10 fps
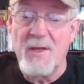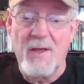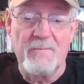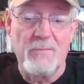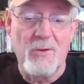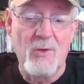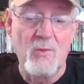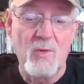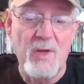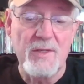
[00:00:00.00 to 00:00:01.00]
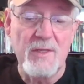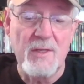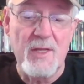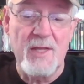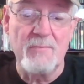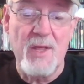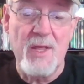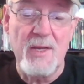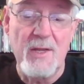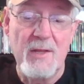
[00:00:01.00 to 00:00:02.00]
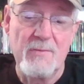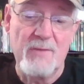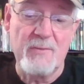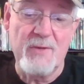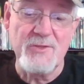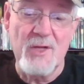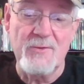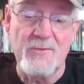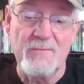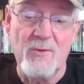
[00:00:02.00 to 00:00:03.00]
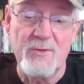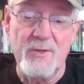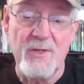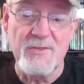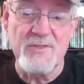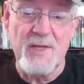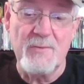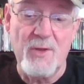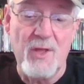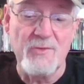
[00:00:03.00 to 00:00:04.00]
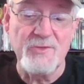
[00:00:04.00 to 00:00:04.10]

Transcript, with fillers: of low rent hitmen played by John Travolta and Samuel L.